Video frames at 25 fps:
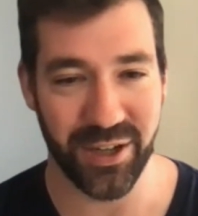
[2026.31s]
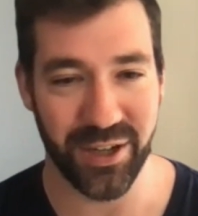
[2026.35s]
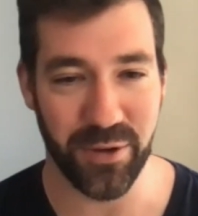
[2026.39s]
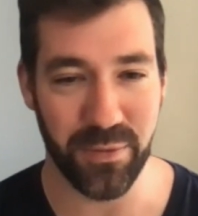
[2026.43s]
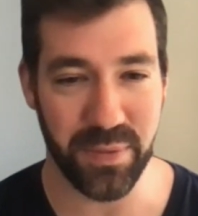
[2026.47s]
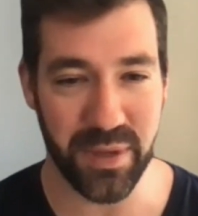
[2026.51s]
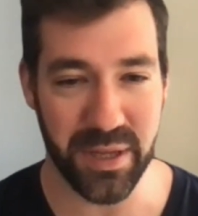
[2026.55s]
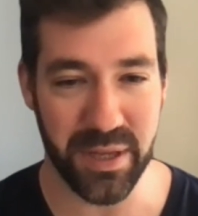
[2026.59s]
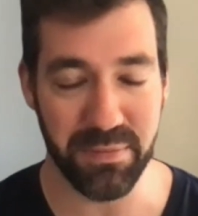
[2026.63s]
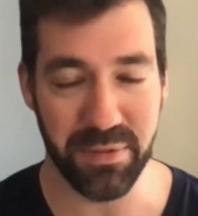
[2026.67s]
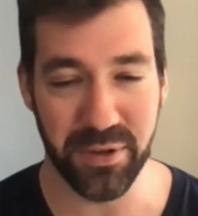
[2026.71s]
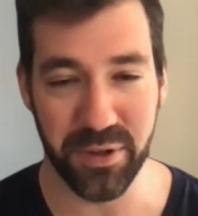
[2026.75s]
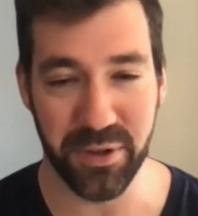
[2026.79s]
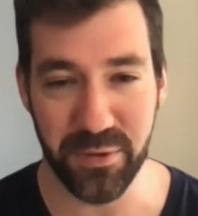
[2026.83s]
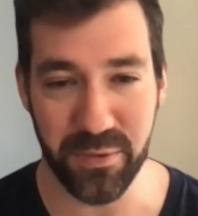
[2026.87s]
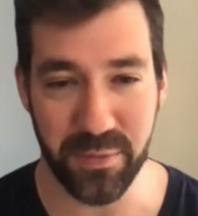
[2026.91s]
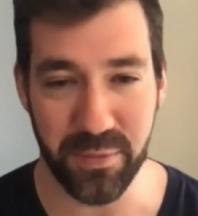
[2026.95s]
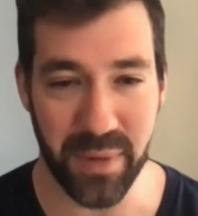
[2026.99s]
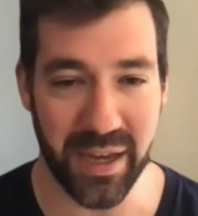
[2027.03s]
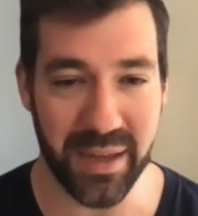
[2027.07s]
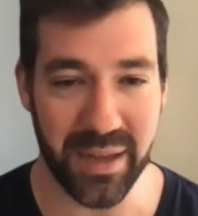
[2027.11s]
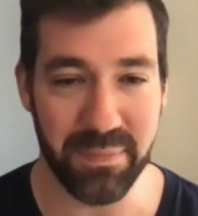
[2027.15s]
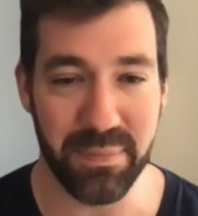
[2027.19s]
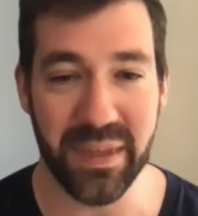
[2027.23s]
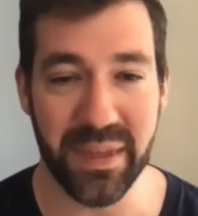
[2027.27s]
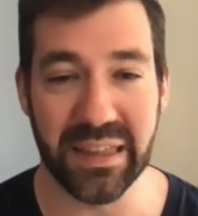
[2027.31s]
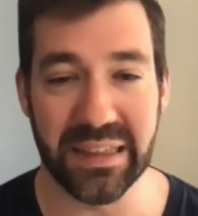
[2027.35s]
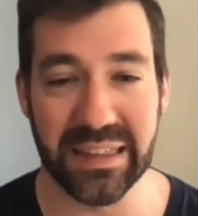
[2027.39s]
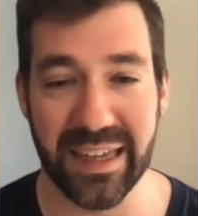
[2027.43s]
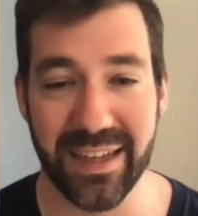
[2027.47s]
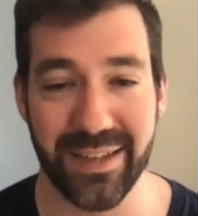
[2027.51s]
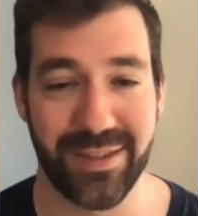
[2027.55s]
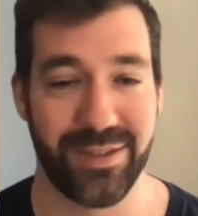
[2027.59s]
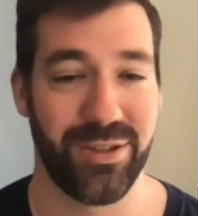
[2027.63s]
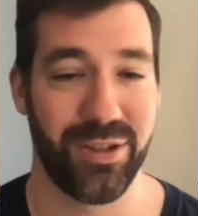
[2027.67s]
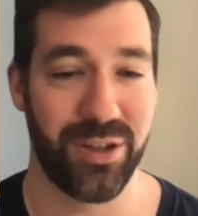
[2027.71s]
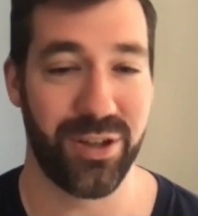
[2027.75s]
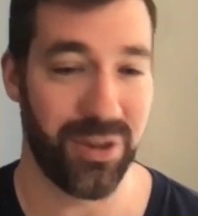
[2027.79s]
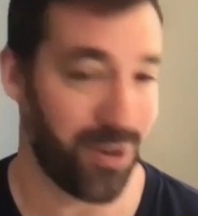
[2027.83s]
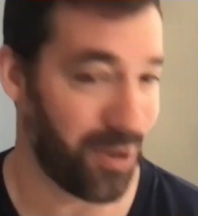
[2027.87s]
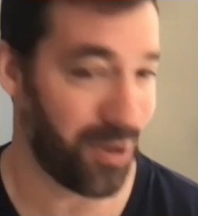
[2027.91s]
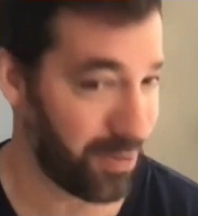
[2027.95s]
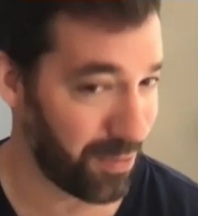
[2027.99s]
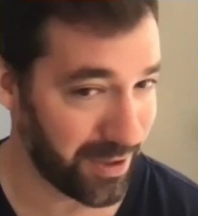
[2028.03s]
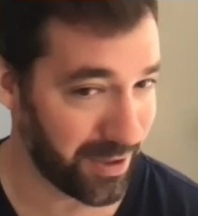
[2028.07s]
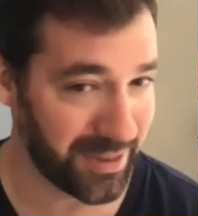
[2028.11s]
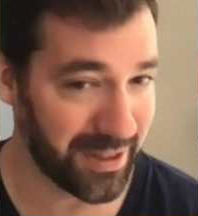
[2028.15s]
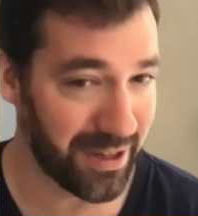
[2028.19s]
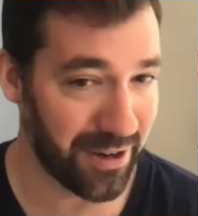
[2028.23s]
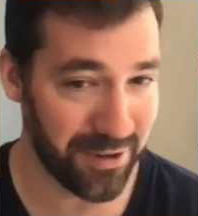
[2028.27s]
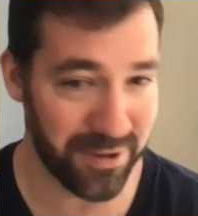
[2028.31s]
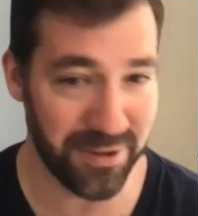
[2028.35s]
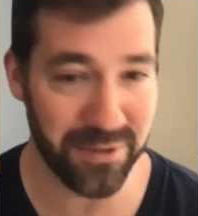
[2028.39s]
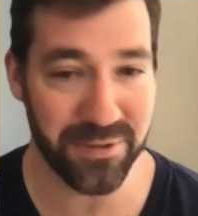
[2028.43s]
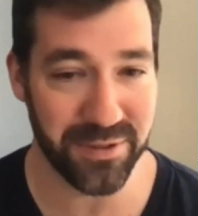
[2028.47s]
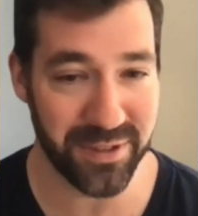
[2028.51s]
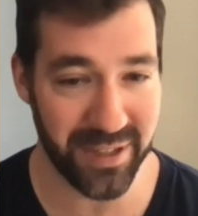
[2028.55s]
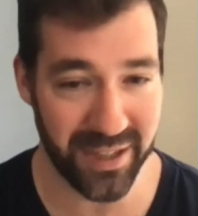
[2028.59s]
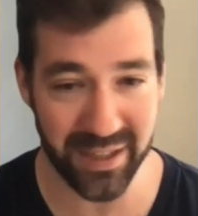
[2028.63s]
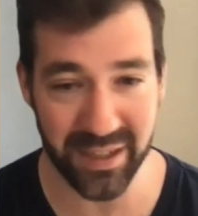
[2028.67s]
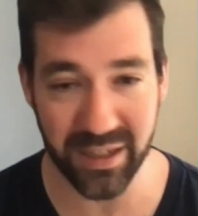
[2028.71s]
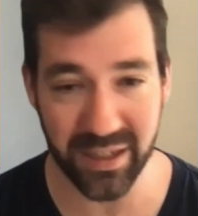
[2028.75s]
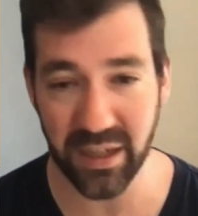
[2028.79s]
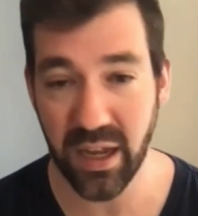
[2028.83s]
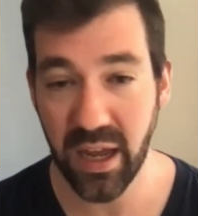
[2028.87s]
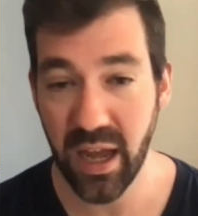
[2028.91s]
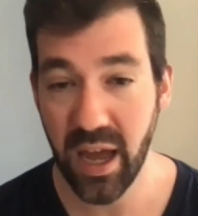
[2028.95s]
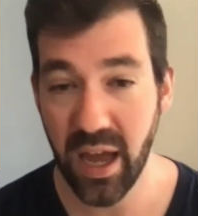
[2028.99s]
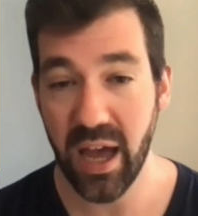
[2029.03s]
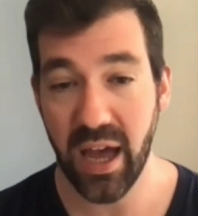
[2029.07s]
people who might be less secure with their own data.